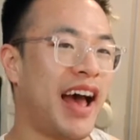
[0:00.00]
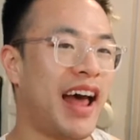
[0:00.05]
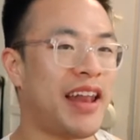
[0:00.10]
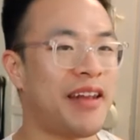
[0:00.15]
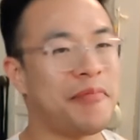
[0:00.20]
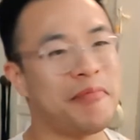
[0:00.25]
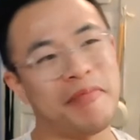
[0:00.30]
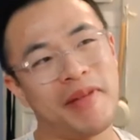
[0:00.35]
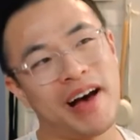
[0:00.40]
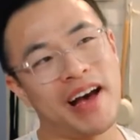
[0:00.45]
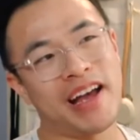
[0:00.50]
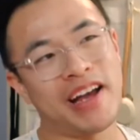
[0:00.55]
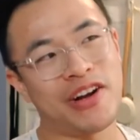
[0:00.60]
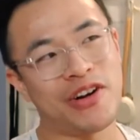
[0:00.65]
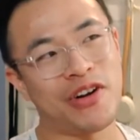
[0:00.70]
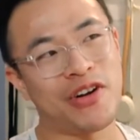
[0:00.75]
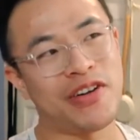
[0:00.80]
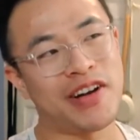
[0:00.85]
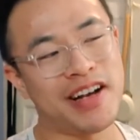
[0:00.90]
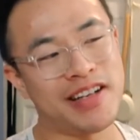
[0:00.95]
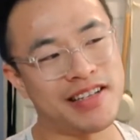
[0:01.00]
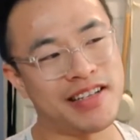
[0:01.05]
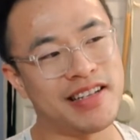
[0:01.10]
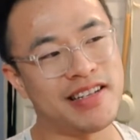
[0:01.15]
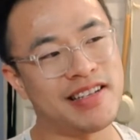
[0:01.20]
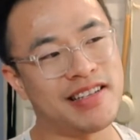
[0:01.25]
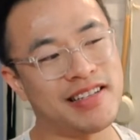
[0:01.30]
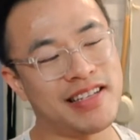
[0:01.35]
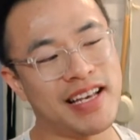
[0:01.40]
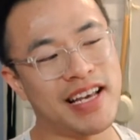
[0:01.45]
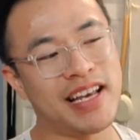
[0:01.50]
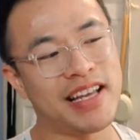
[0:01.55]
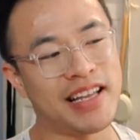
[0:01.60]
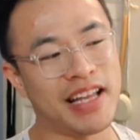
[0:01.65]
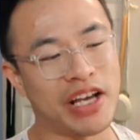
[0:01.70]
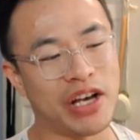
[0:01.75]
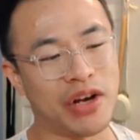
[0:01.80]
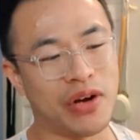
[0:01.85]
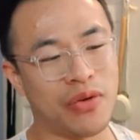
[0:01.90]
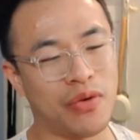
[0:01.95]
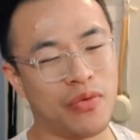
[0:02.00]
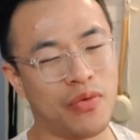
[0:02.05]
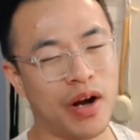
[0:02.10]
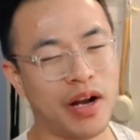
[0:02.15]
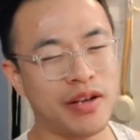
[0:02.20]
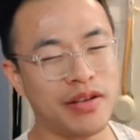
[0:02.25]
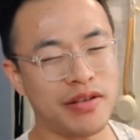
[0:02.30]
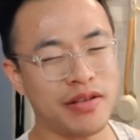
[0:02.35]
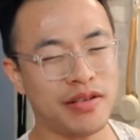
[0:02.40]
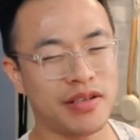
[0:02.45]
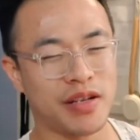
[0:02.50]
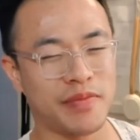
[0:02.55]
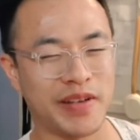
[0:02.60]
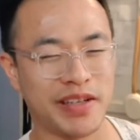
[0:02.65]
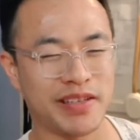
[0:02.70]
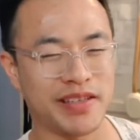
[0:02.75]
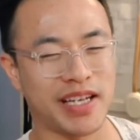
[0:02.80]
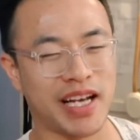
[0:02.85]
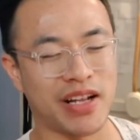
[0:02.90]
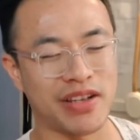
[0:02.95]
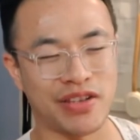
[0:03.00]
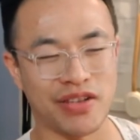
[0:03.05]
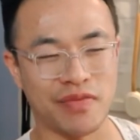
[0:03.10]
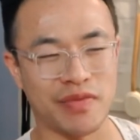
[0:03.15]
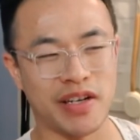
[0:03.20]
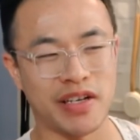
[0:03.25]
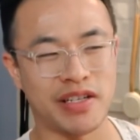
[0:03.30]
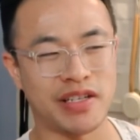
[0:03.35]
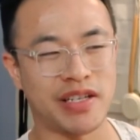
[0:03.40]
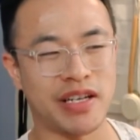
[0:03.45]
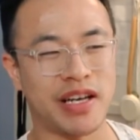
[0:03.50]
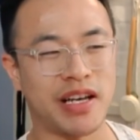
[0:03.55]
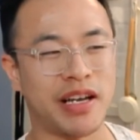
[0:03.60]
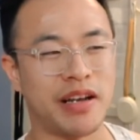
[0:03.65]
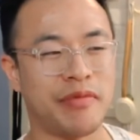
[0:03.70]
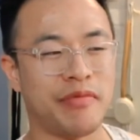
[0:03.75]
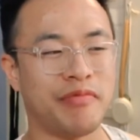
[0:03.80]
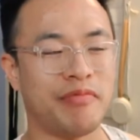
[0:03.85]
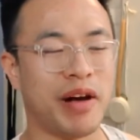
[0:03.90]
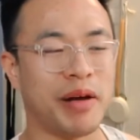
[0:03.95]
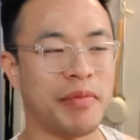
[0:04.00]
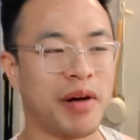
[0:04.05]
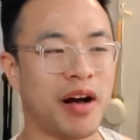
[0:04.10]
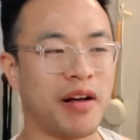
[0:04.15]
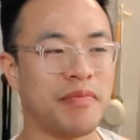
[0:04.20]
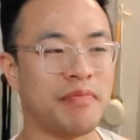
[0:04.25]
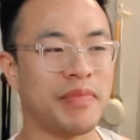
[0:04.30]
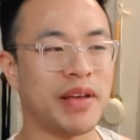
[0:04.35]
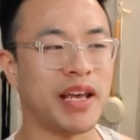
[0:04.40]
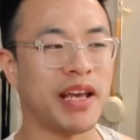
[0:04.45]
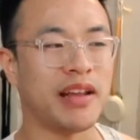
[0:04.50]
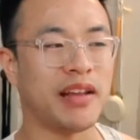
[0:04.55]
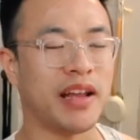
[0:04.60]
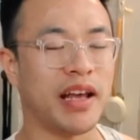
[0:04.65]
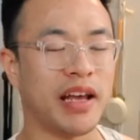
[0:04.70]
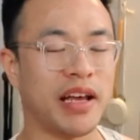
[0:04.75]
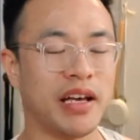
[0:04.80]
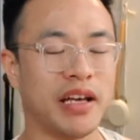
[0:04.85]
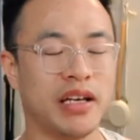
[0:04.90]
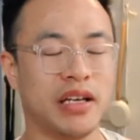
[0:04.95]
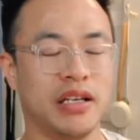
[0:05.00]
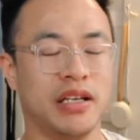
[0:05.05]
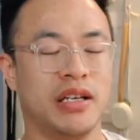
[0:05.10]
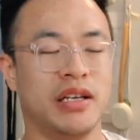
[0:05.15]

had my girl cousin say like, why does your stomach stick out so much? And my mom being like,